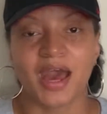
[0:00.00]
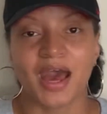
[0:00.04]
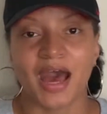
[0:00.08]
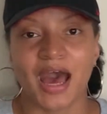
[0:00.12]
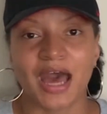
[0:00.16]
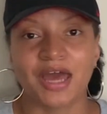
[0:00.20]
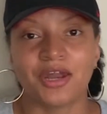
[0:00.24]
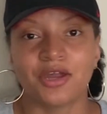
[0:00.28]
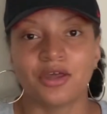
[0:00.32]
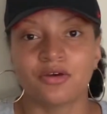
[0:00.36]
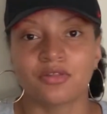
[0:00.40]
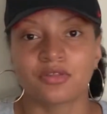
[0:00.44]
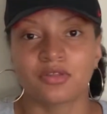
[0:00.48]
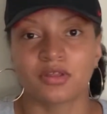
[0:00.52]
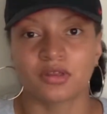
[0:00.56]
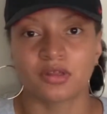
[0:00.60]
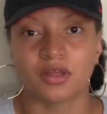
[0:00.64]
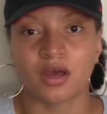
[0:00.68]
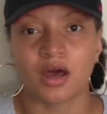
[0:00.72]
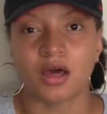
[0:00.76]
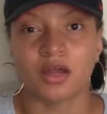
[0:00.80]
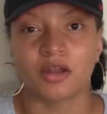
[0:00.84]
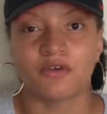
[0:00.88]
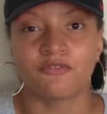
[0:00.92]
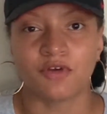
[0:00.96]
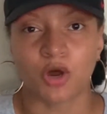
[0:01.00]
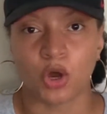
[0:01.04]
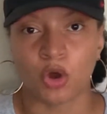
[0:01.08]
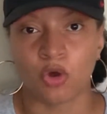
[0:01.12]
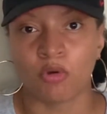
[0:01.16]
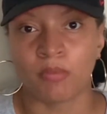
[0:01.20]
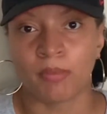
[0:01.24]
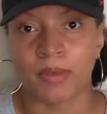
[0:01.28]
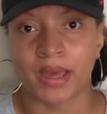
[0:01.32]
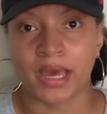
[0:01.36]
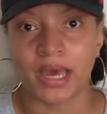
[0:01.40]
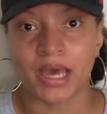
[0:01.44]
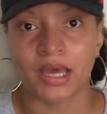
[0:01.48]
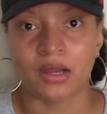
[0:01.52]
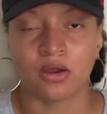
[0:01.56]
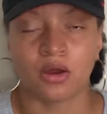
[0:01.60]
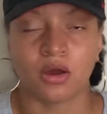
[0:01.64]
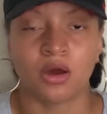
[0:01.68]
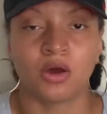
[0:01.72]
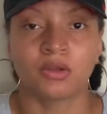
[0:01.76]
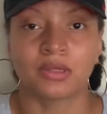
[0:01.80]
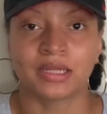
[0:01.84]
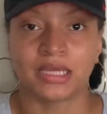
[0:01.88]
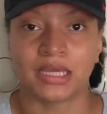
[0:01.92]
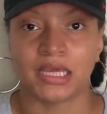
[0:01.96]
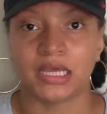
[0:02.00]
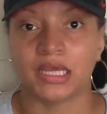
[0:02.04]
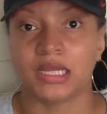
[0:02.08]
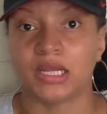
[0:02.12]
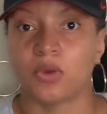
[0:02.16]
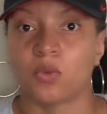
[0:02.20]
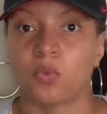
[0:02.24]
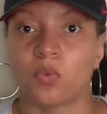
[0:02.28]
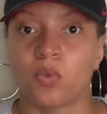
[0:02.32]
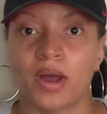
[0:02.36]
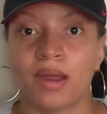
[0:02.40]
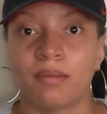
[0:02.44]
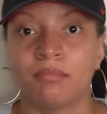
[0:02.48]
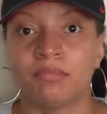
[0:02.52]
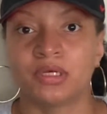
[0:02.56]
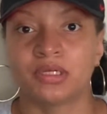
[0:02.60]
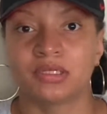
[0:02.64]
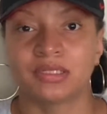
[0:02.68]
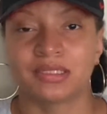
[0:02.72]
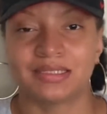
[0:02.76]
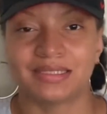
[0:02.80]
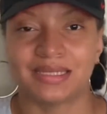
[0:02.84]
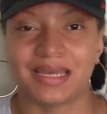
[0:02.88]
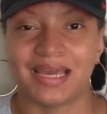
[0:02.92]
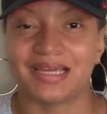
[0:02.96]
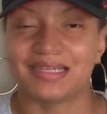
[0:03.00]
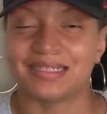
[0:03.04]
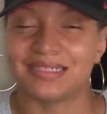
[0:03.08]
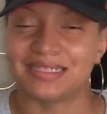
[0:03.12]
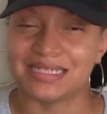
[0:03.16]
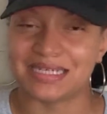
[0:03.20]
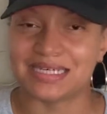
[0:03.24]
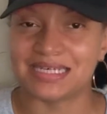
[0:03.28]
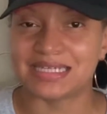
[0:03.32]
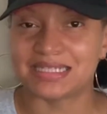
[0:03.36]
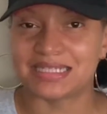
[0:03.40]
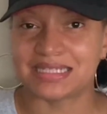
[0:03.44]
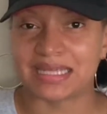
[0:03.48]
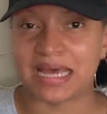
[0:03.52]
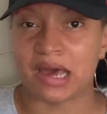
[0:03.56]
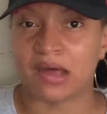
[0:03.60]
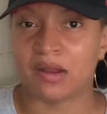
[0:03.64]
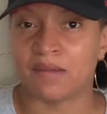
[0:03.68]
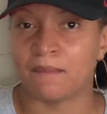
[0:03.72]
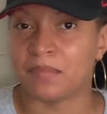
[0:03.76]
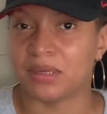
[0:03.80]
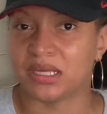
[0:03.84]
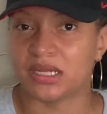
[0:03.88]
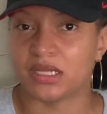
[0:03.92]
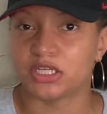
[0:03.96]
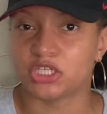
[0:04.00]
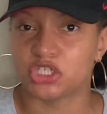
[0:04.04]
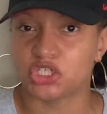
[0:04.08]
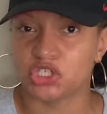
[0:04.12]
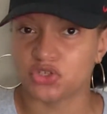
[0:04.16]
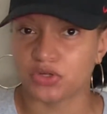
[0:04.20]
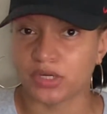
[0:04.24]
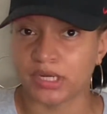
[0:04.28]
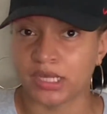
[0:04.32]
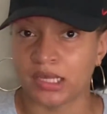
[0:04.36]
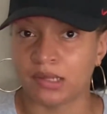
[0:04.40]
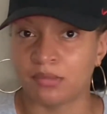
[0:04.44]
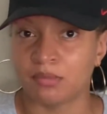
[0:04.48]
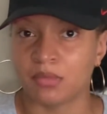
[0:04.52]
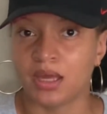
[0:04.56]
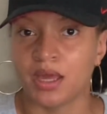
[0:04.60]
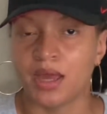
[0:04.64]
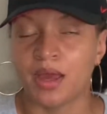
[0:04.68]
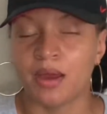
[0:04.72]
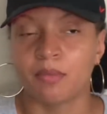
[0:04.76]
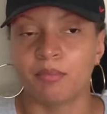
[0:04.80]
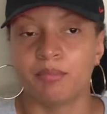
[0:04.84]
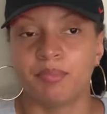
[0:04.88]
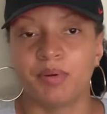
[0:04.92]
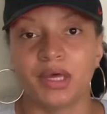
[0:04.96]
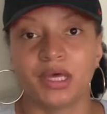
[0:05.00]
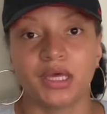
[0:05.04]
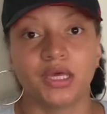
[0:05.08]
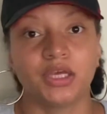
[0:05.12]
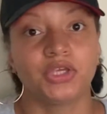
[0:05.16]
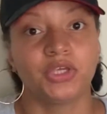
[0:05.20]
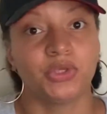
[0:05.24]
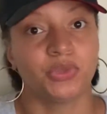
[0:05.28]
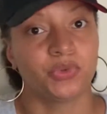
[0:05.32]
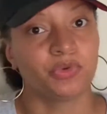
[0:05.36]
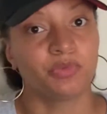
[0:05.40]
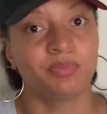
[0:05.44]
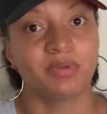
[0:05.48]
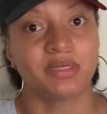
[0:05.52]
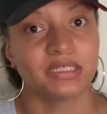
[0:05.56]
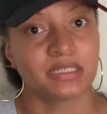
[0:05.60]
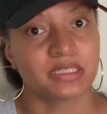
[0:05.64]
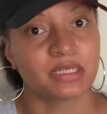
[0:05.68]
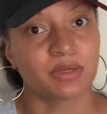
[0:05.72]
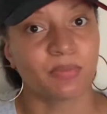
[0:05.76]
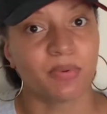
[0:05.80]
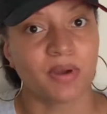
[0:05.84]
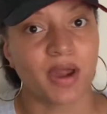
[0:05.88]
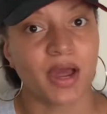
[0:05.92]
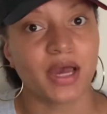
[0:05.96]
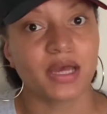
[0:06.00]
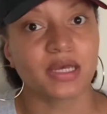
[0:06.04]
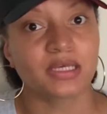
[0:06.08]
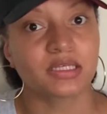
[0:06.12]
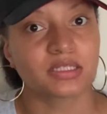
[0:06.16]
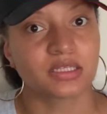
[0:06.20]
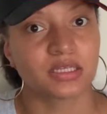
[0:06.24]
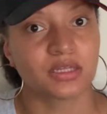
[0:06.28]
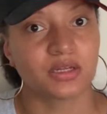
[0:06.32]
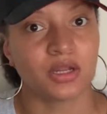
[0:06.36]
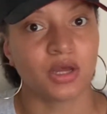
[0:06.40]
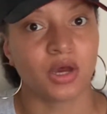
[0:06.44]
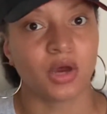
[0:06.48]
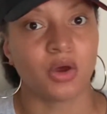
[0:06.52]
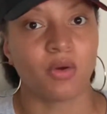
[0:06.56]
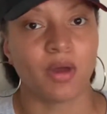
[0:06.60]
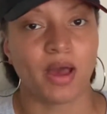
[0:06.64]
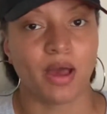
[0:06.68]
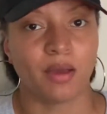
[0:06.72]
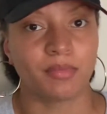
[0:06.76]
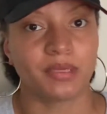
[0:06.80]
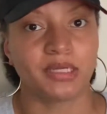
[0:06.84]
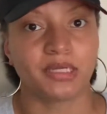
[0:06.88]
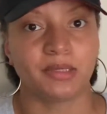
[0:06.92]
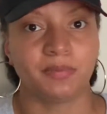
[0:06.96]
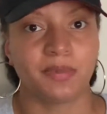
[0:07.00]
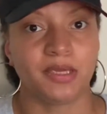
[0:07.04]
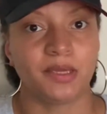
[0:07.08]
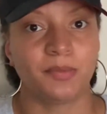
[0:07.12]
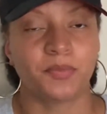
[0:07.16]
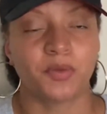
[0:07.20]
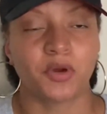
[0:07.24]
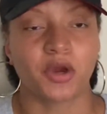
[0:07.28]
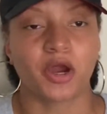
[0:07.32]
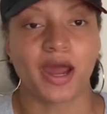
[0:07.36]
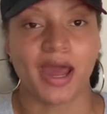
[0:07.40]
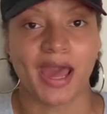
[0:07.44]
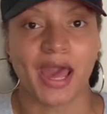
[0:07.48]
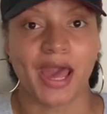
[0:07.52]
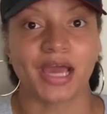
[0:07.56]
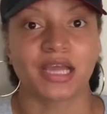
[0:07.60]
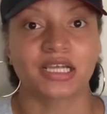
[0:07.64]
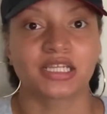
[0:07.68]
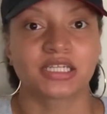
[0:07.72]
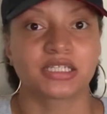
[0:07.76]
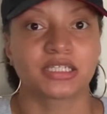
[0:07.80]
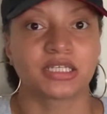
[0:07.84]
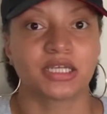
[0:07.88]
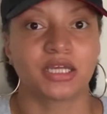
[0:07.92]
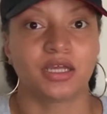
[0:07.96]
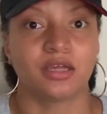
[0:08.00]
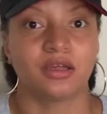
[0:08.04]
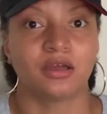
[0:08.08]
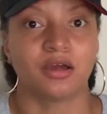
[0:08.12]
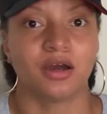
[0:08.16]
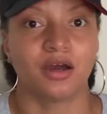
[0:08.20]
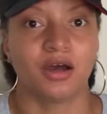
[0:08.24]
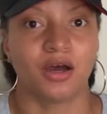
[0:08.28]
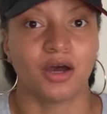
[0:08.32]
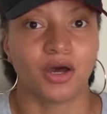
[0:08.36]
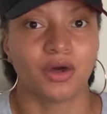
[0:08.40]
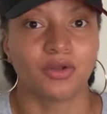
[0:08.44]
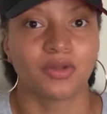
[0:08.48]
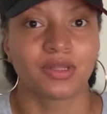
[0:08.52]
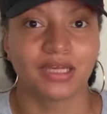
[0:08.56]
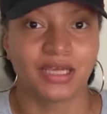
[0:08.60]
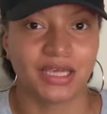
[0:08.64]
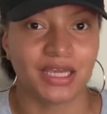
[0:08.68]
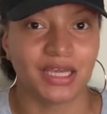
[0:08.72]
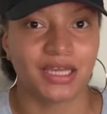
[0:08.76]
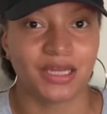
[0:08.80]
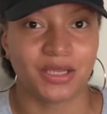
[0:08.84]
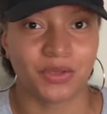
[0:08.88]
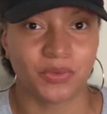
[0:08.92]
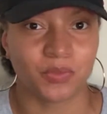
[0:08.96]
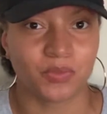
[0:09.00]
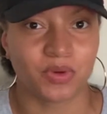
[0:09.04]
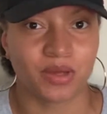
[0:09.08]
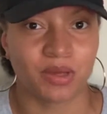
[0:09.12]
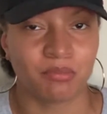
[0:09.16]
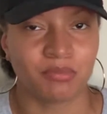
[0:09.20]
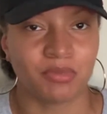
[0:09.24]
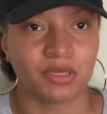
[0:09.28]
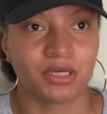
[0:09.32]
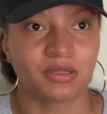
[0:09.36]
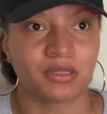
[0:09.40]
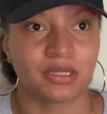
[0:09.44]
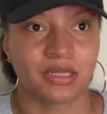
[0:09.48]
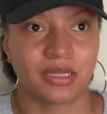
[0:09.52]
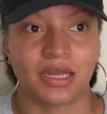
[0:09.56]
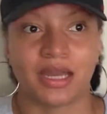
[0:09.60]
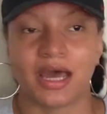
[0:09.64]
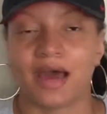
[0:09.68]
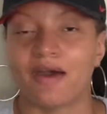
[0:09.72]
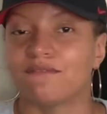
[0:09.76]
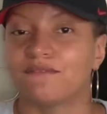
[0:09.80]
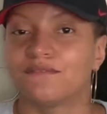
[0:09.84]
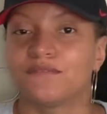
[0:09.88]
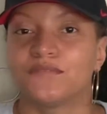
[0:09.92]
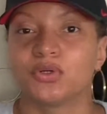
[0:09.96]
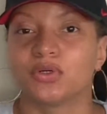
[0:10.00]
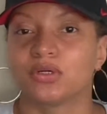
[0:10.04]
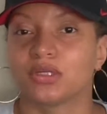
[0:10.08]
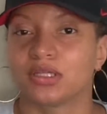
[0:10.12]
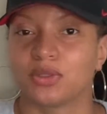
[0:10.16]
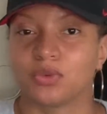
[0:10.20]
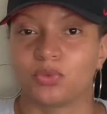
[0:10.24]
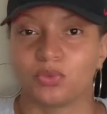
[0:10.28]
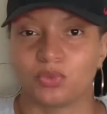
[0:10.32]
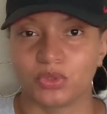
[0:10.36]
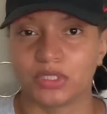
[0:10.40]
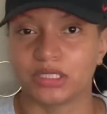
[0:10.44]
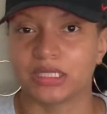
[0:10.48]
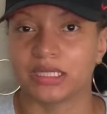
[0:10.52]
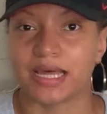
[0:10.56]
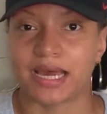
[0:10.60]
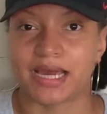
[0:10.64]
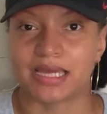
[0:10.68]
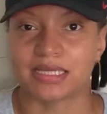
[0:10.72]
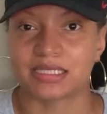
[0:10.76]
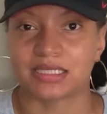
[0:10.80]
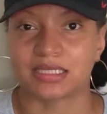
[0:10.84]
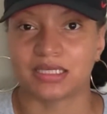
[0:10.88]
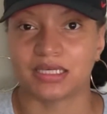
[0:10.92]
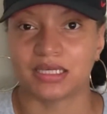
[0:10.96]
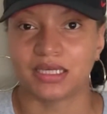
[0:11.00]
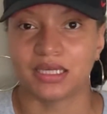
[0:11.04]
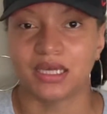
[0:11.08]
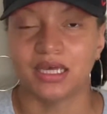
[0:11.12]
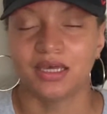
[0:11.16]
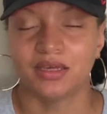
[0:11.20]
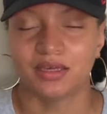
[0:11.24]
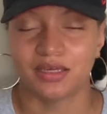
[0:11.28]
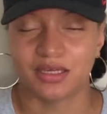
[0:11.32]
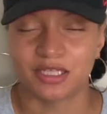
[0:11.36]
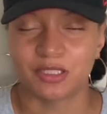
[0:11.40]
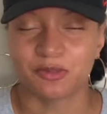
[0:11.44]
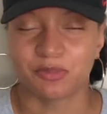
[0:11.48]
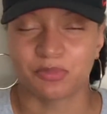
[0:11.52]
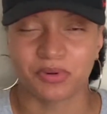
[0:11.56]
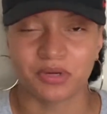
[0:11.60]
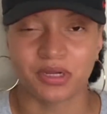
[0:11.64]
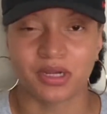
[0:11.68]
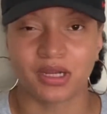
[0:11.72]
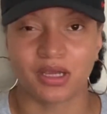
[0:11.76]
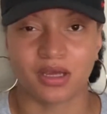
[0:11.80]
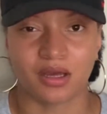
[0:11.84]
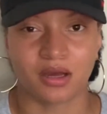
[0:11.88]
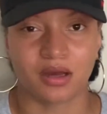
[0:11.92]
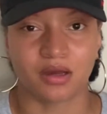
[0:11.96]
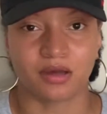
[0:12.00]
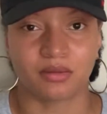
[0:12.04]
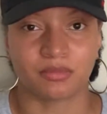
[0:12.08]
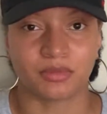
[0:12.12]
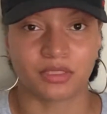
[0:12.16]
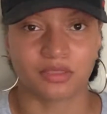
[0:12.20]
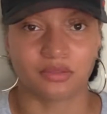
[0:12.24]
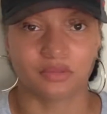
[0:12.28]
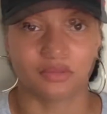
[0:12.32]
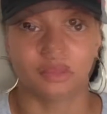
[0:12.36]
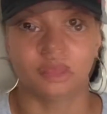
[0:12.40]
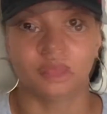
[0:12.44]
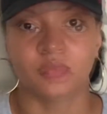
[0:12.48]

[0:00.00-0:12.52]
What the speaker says: I know the thought of OMAD or only eating 1 meal a day does sound a bit extreme, but you will be surprised to know how many people are actually only eating 1 meal and not fully realizing it. It's pretty common.